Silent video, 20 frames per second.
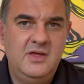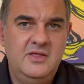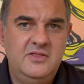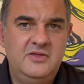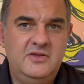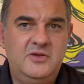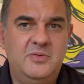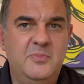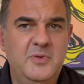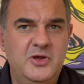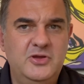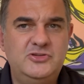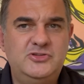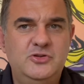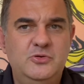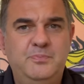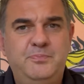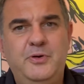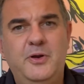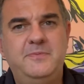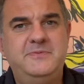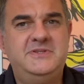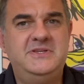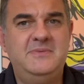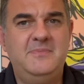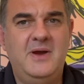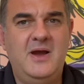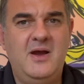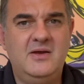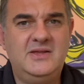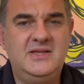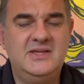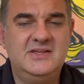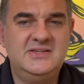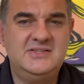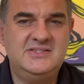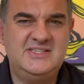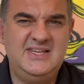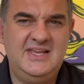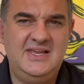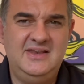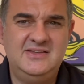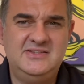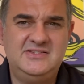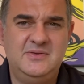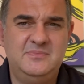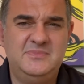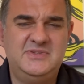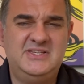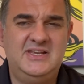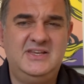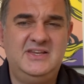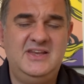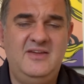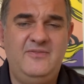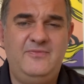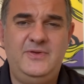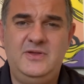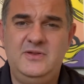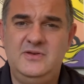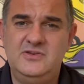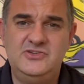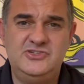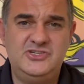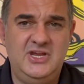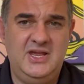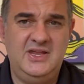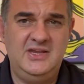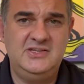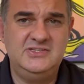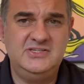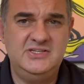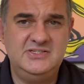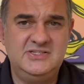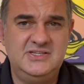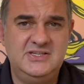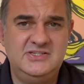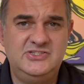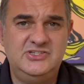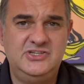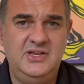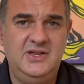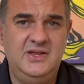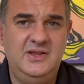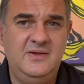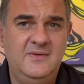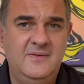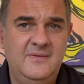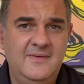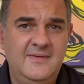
The commercial property market has seen some significant changes this year,